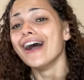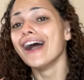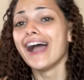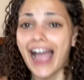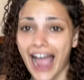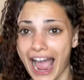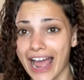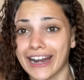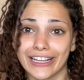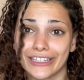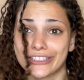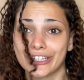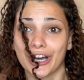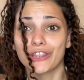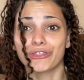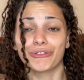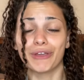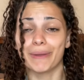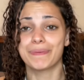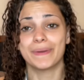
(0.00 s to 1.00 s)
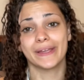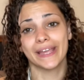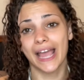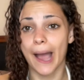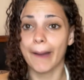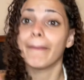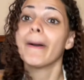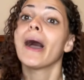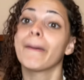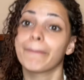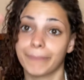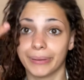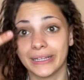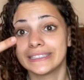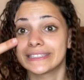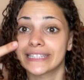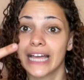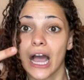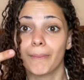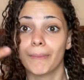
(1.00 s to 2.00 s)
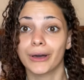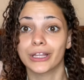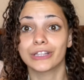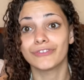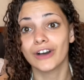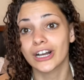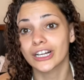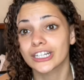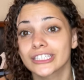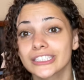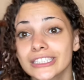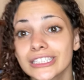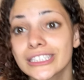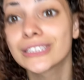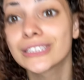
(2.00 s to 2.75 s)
And until 3 p.m. Peace out, motherfuckers.